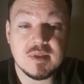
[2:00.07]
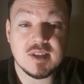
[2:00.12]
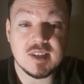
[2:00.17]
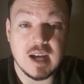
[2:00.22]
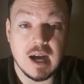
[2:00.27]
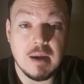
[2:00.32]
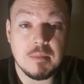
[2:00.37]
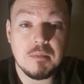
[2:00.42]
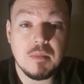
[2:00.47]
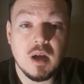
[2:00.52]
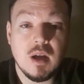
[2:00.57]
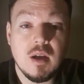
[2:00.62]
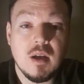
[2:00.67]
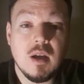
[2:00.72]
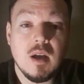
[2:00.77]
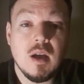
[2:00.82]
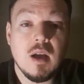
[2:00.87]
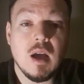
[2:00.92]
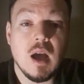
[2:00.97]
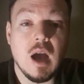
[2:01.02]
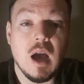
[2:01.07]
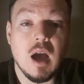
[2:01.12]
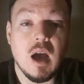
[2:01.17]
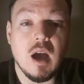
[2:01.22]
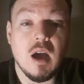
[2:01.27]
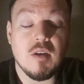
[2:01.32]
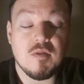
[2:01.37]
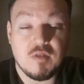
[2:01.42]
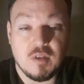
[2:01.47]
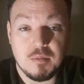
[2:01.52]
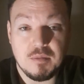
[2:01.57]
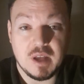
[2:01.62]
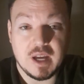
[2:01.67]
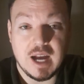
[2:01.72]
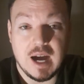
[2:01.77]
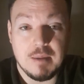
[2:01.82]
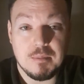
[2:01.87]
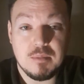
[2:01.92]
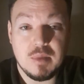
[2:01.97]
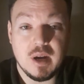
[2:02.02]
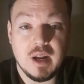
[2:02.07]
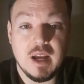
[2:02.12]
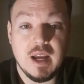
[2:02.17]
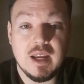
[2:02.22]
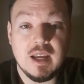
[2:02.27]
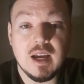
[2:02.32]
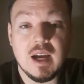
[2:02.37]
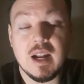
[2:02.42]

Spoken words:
some from the company.